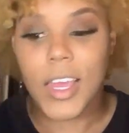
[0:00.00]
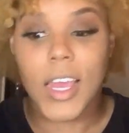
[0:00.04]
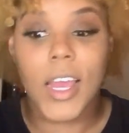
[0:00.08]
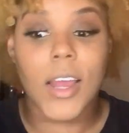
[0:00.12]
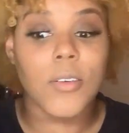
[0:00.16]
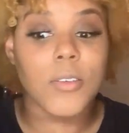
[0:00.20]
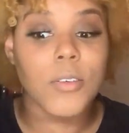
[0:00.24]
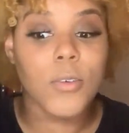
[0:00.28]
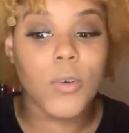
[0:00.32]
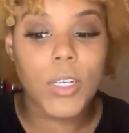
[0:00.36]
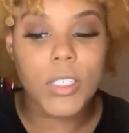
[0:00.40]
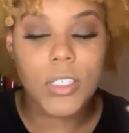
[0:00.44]

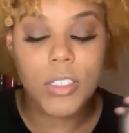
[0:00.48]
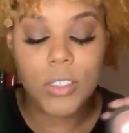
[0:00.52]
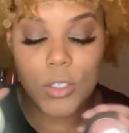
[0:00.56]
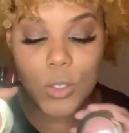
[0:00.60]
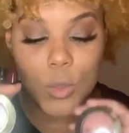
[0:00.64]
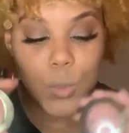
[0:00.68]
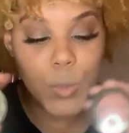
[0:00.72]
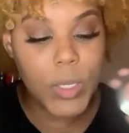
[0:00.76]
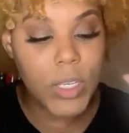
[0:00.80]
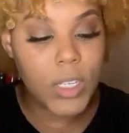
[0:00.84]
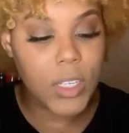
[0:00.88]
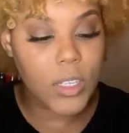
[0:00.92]
After watching
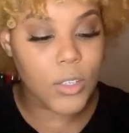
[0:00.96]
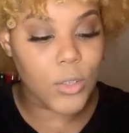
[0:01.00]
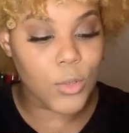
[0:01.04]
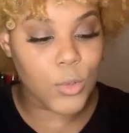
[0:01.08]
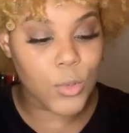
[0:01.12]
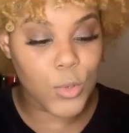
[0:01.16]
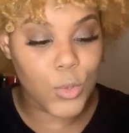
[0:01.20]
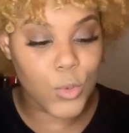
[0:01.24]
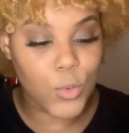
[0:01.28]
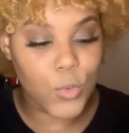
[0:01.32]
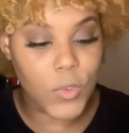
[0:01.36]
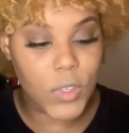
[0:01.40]
too many
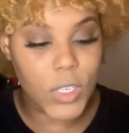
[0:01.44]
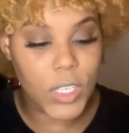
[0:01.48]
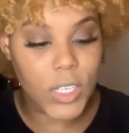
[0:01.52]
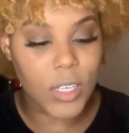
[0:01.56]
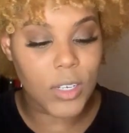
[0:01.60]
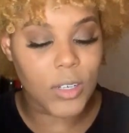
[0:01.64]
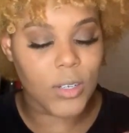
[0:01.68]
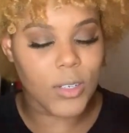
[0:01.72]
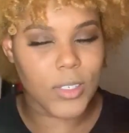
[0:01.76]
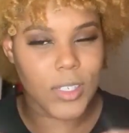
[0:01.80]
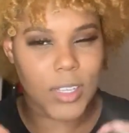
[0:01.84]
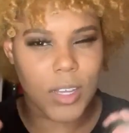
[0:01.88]
YouTube
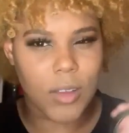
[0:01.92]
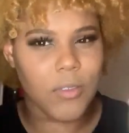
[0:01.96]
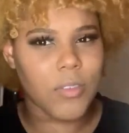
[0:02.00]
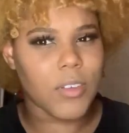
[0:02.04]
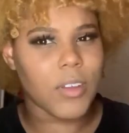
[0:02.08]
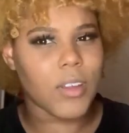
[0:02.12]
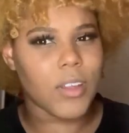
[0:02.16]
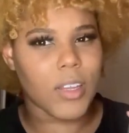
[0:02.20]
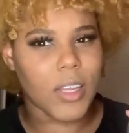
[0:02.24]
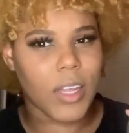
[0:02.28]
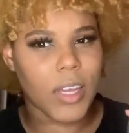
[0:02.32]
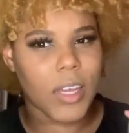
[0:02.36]
videos, I
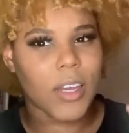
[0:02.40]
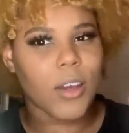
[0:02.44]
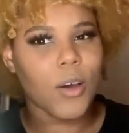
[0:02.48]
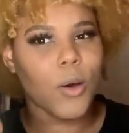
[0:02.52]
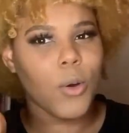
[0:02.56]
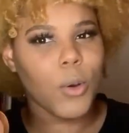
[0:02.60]
feel like,